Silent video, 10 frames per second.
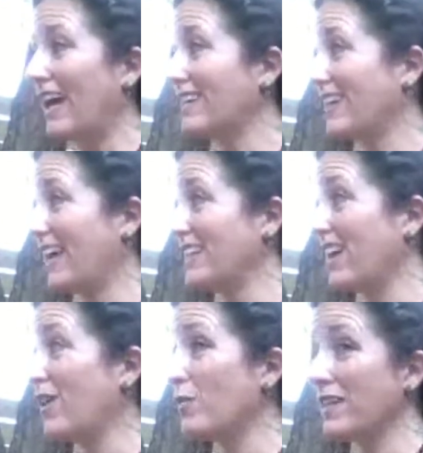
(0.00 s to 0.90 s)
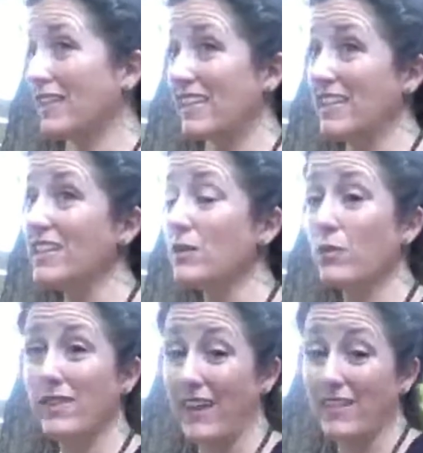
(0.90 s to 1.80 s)
and not want to kill
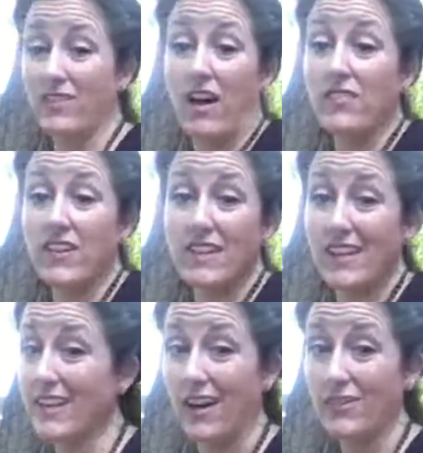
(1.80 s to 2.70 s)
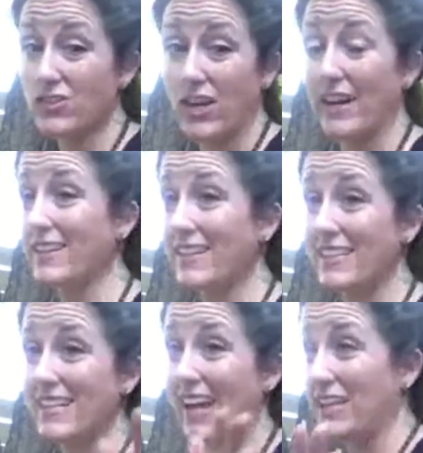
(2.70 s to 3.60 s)
it, like love it. Like I'll try to
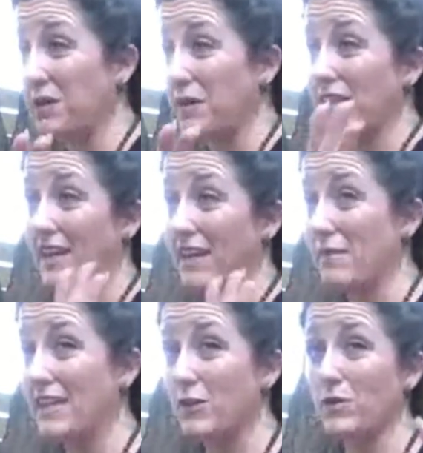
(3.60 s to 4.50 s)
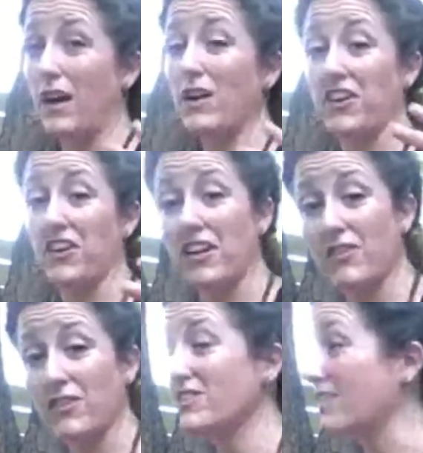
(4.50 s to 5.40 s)
contain you and like make you not hurt
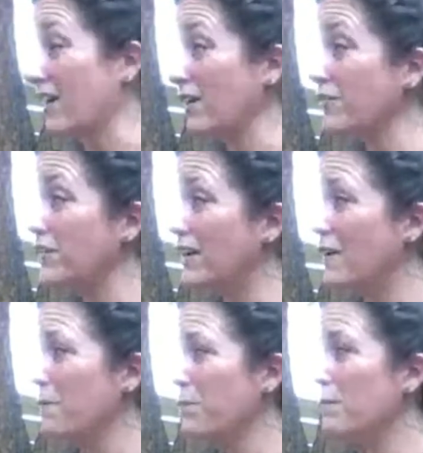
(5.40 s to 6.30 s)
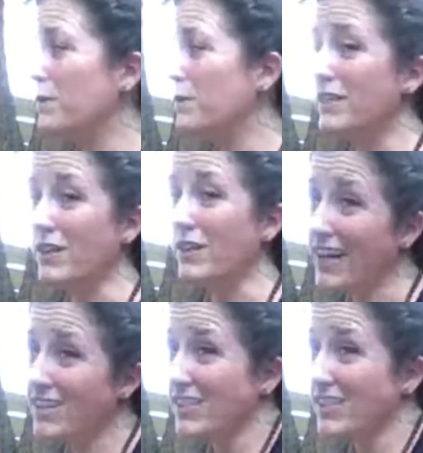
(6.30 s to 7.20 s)
other stuff, but we don't
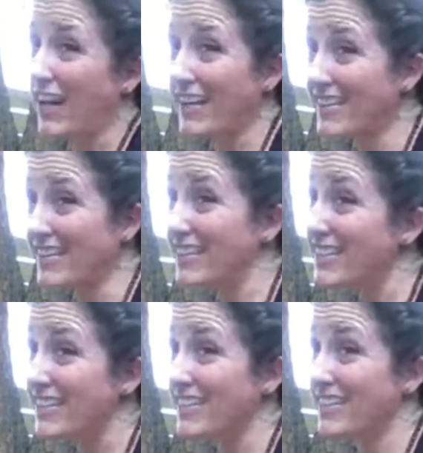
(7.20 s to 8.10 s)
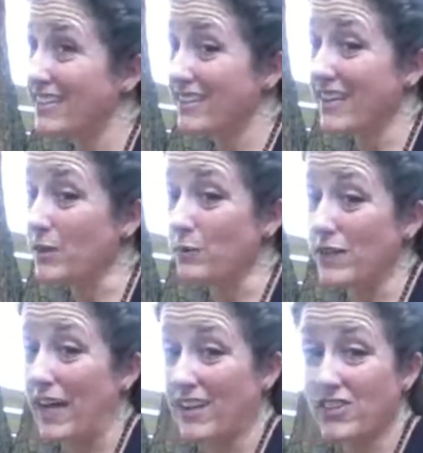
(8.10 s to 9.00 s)
actually try to kill it. Like
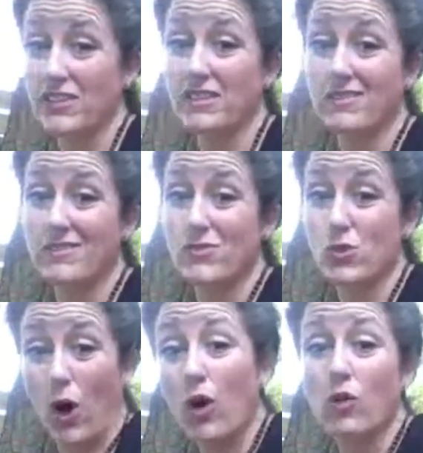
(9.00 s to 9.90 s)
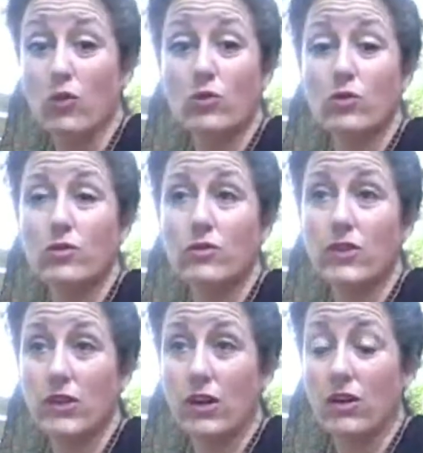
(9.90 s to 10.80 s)
we actually don't,
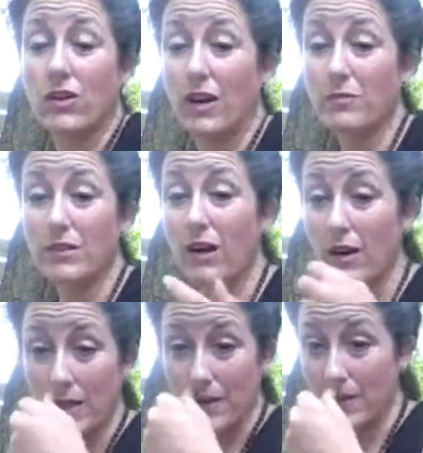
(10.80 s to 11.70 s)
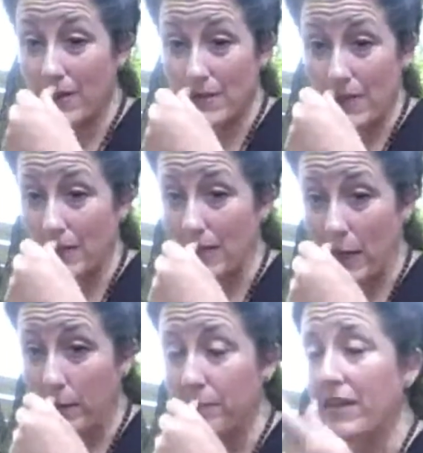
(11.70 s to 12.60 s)
you know. I love that you said that.